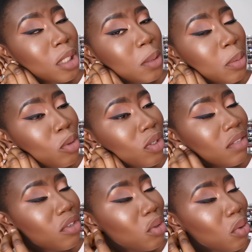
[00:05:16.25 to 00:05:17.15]
These people
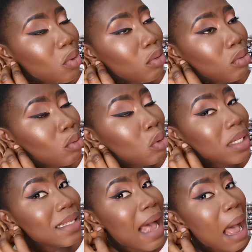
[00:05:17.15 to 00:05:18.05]
don't even know
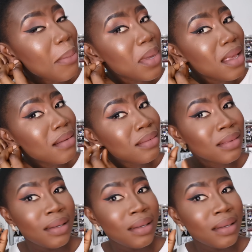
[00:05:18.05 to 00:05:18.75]
who is Ami.